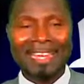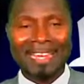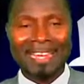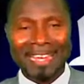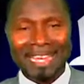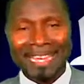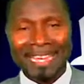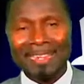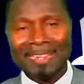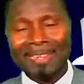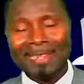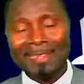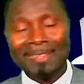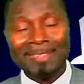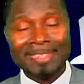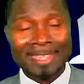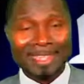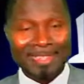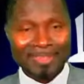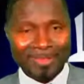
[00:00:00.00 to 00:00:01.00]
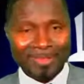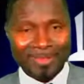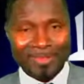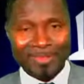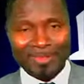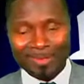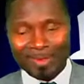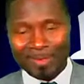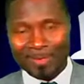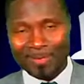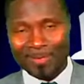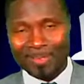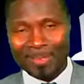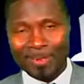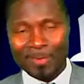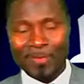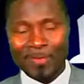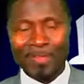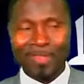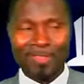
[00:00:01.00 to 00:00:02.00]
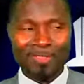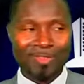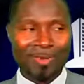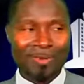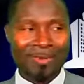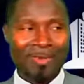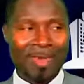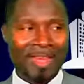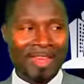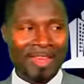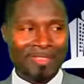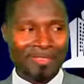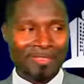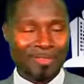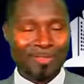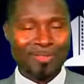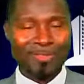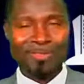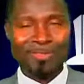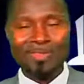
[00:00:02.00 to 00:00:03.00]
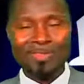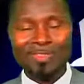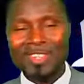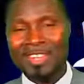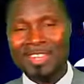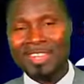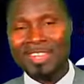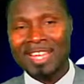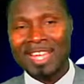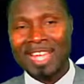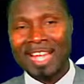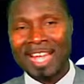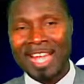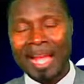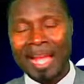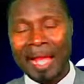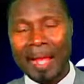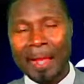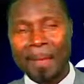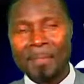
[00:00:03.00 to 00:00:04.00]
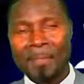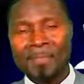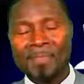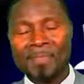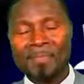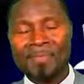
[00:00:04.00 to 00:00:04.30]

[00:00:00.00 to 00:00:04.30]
kindly take note of the office number. It's also on